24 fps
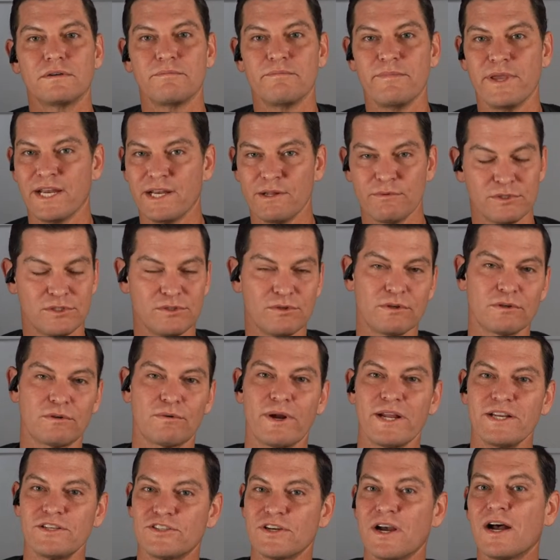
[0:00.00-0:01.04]
Manny was doing a
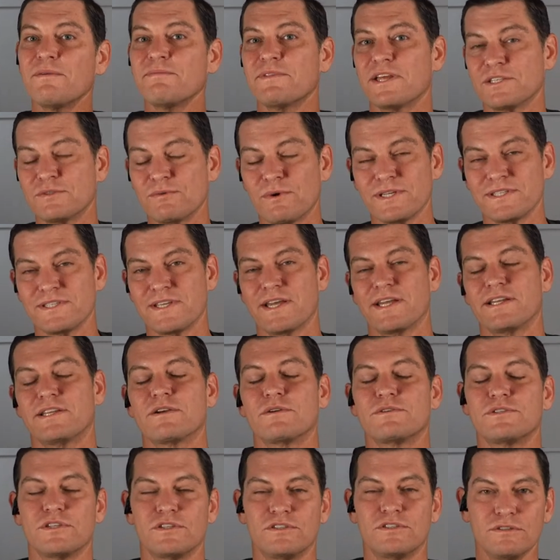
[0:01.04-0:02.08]
great job. That's why he's the head
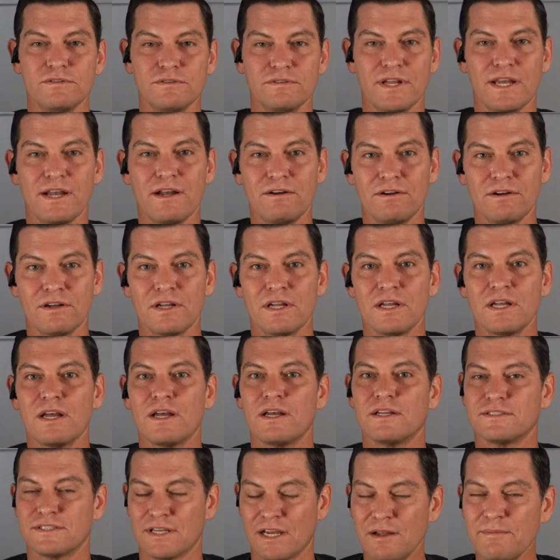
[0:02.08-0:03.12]
coach at Duke now.
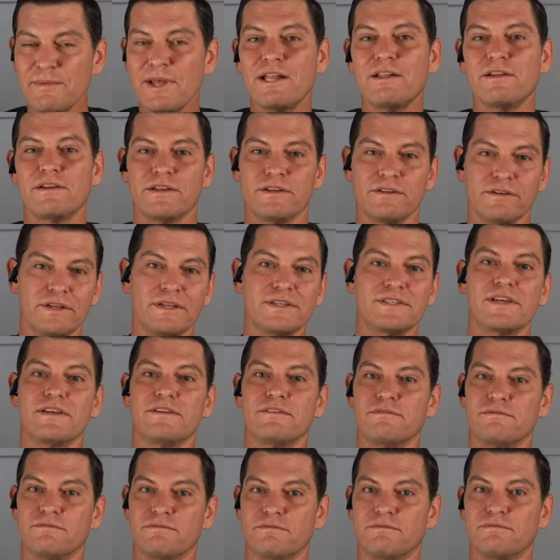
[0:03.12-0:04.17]
Tom Allen is
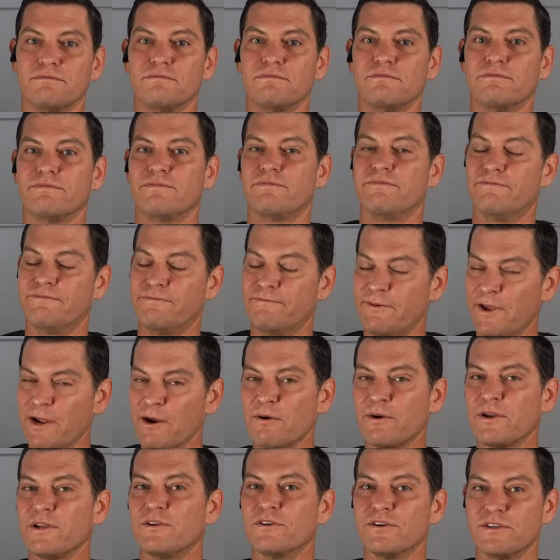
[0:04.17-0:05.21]
a
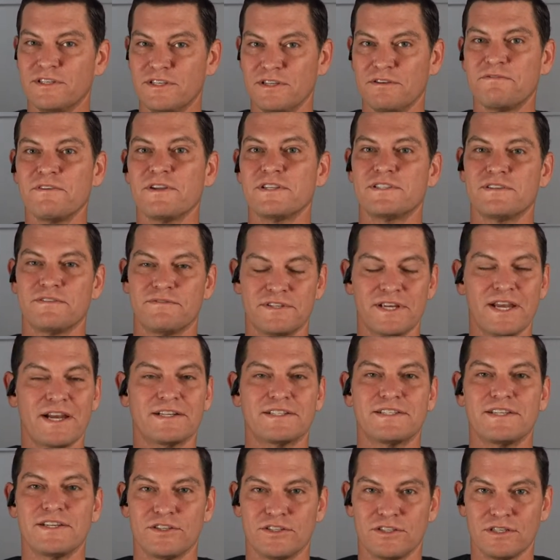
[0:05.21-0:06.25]
very good defensive
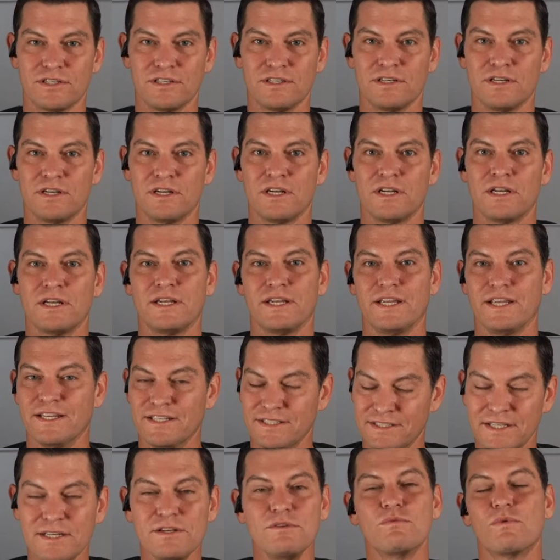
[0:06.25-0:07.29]
tactician.
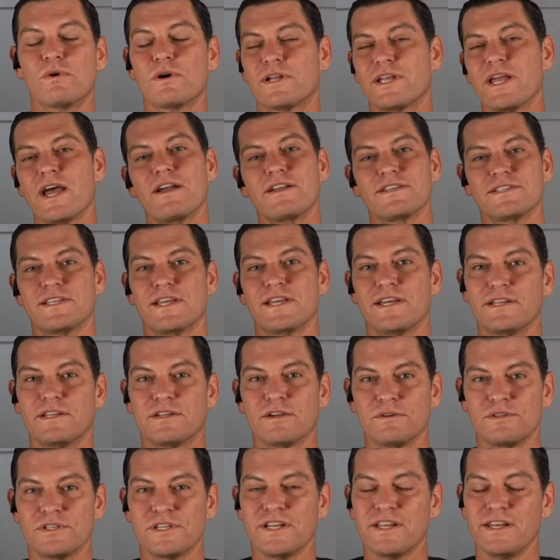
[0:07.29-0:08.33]
It didn't work out as a head
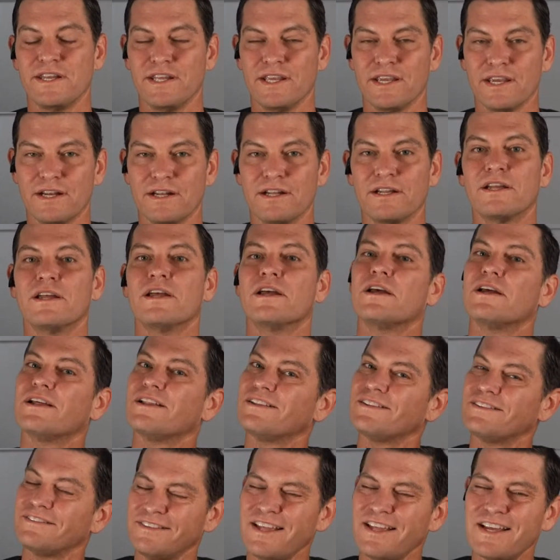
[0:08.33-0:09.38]
coach at Indiana.
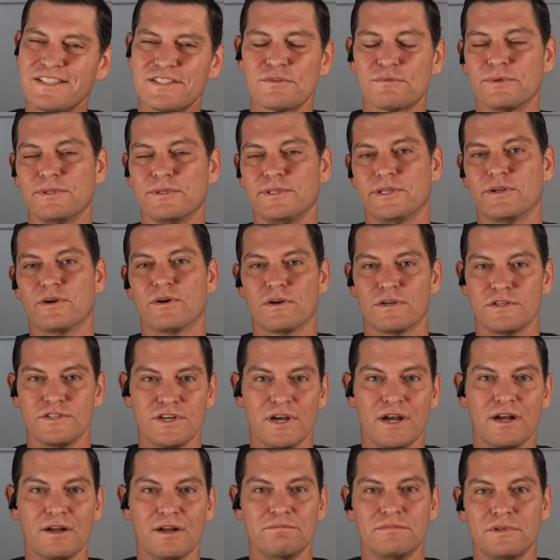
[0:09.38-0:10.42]
That's a really hard
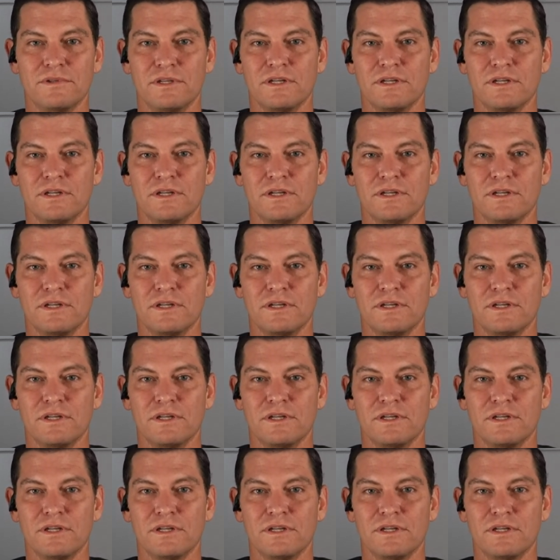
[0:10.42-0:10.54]
job.